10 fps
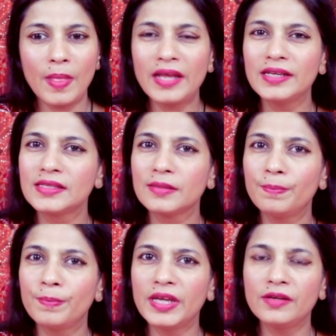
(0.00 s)
And it's a
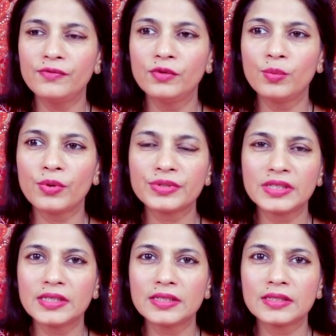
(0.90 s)
painful
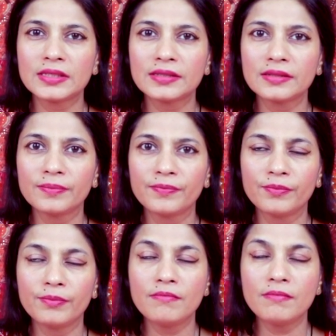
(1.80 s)
process.
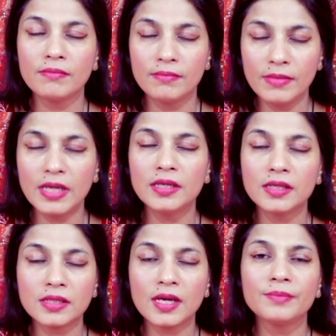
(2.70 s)
Many
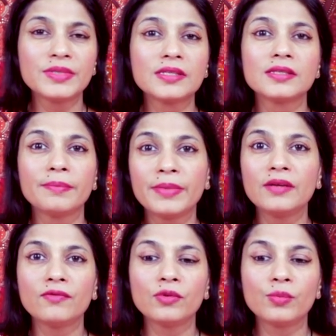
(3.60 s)
a times, it's a
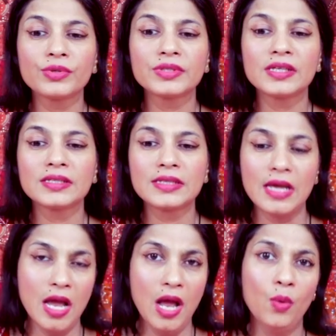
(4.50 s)
painful process,
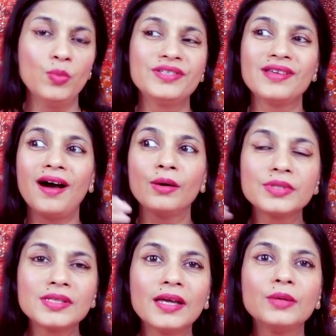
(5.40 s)
which the
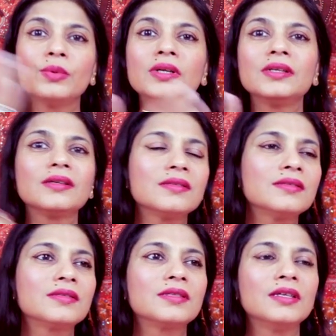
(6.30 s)
outside world doesn't
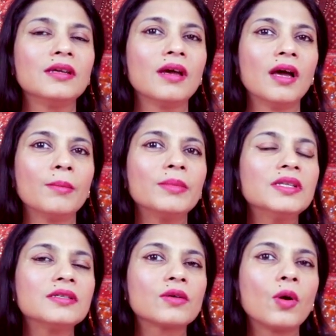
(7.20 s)
see. But
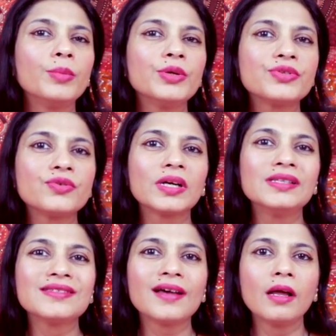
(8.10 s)
the Scorpio
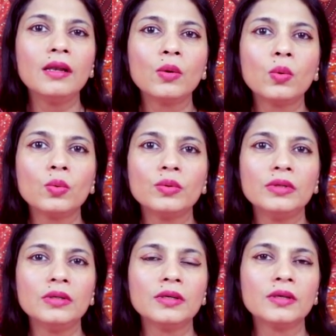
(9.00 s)
struggles
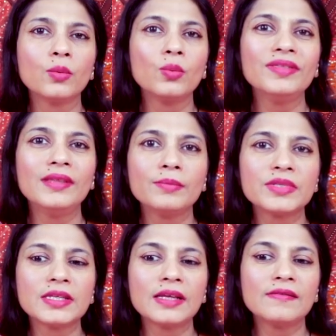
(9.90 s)
alone with
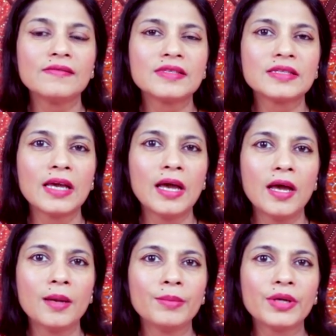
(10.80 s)
themselves
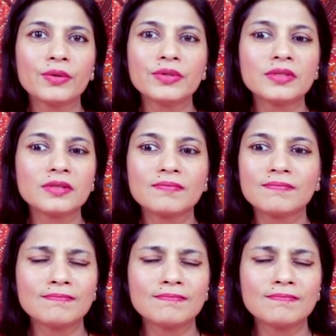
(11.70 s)
because